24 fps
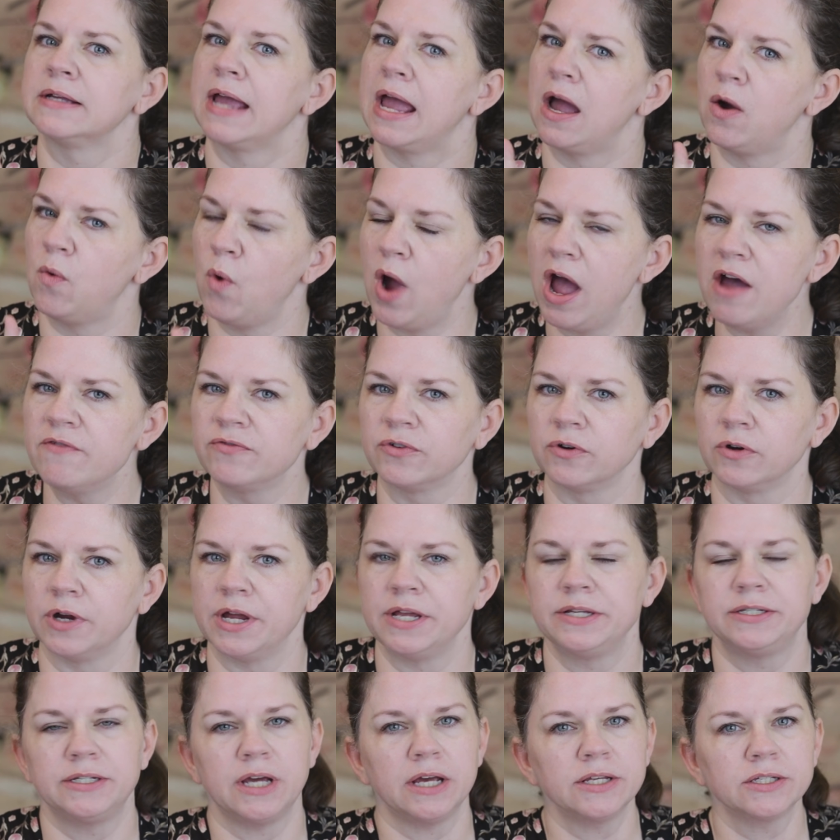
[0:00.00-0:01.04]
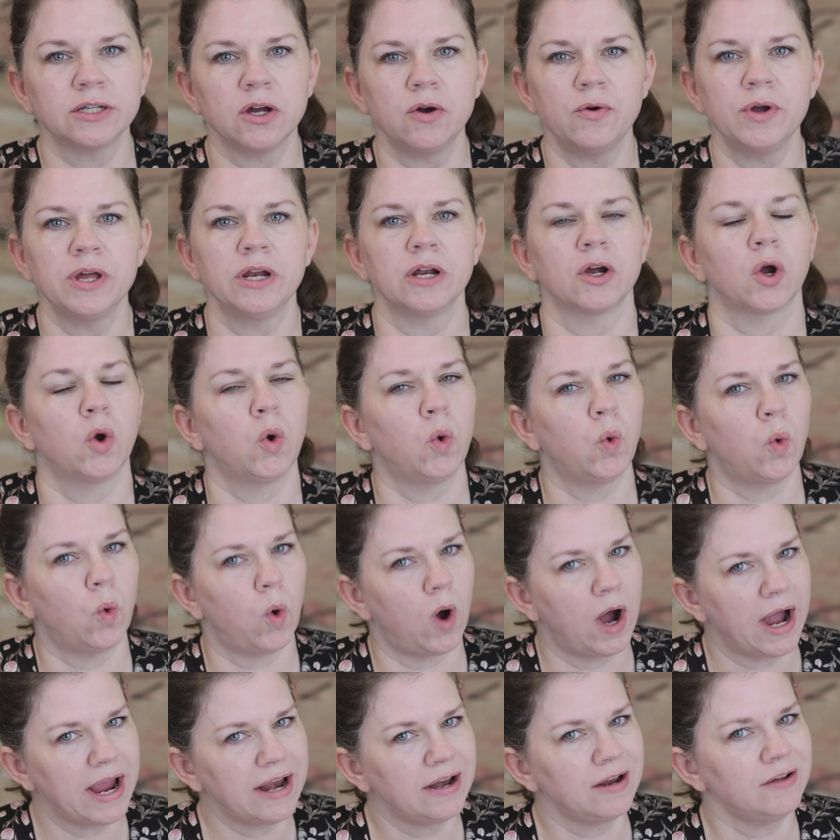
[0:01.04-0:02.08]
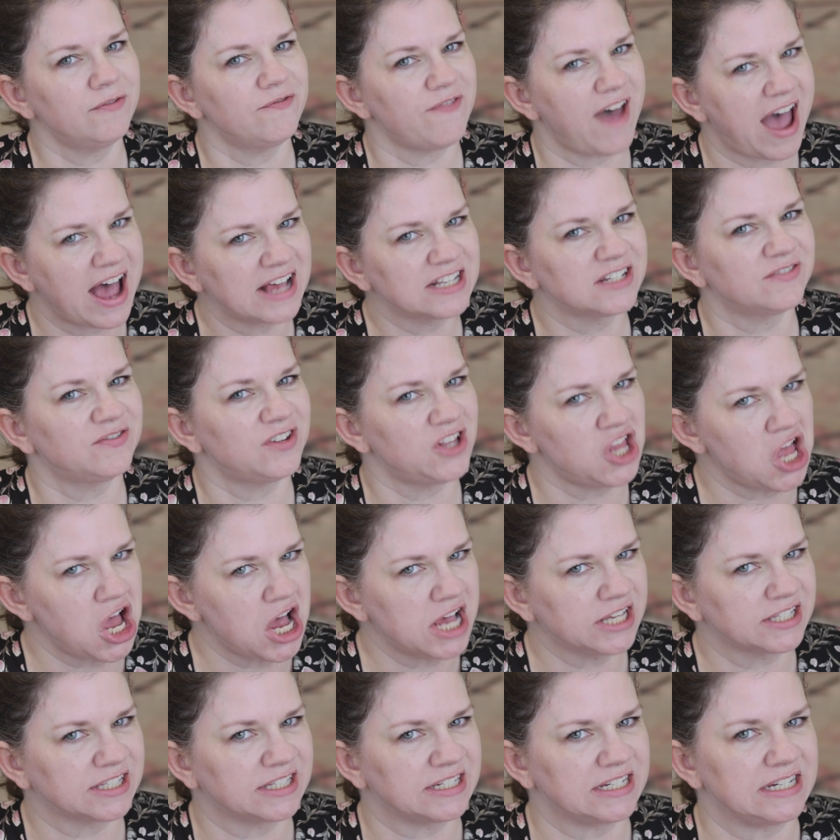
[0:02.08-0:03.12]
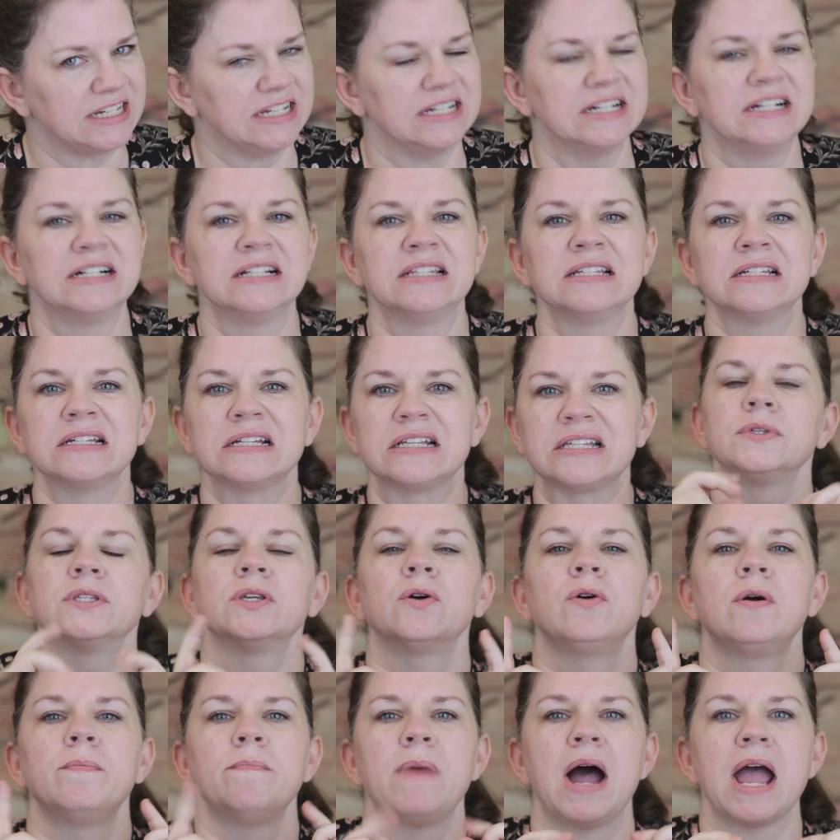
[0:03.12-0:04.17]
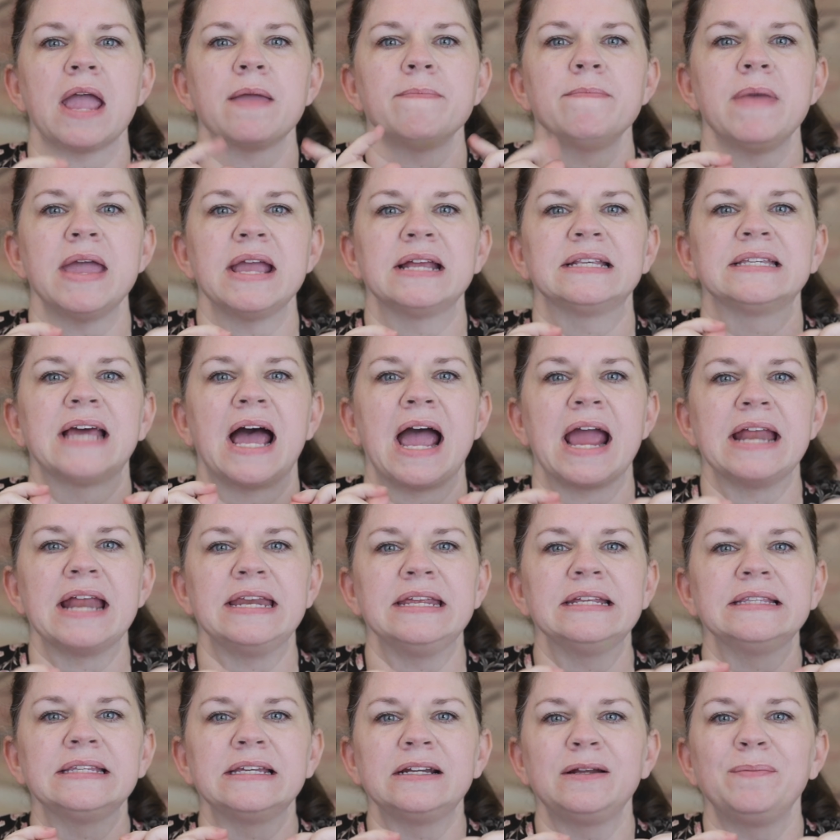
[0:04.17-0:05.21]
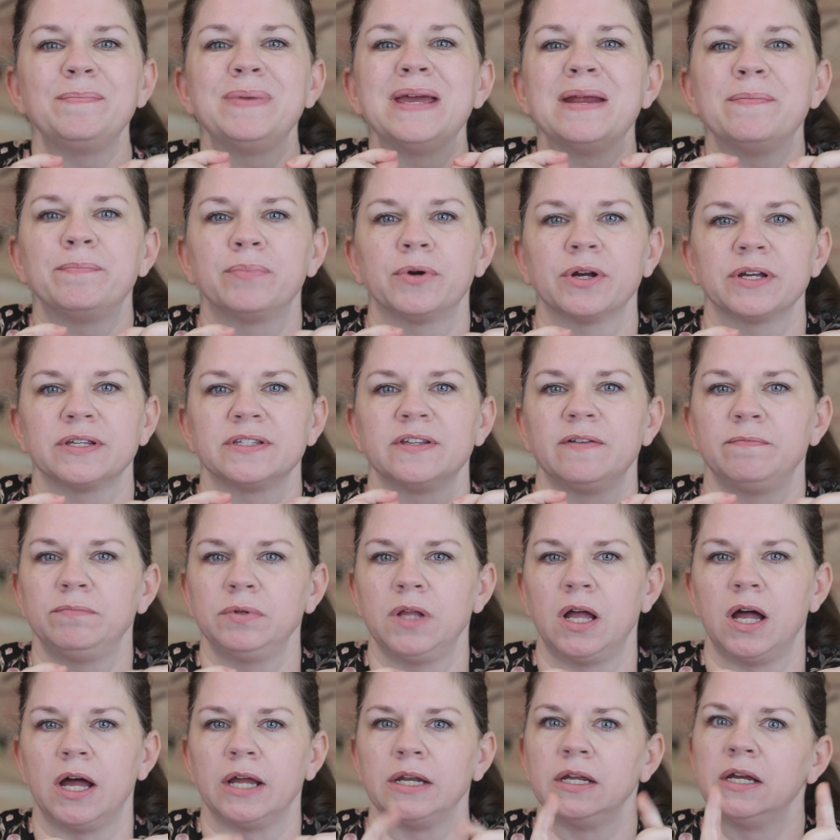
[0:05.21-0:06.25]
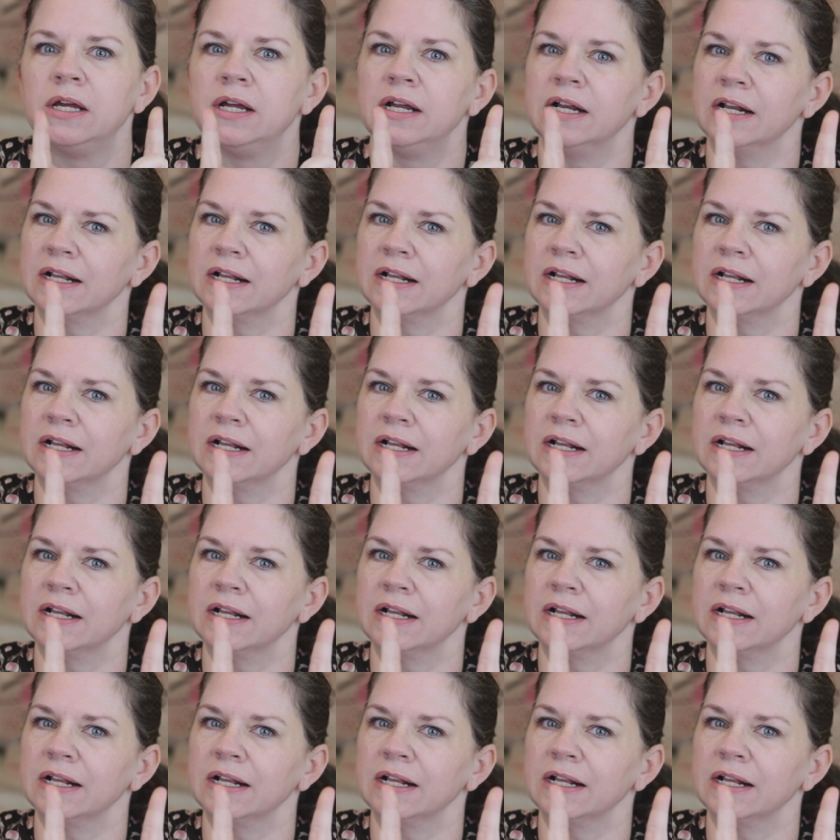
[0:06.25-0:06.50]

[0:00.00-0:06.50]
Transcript: However, it does go in at quite a fast velocity, so it might make tiny little pinpricks of blood.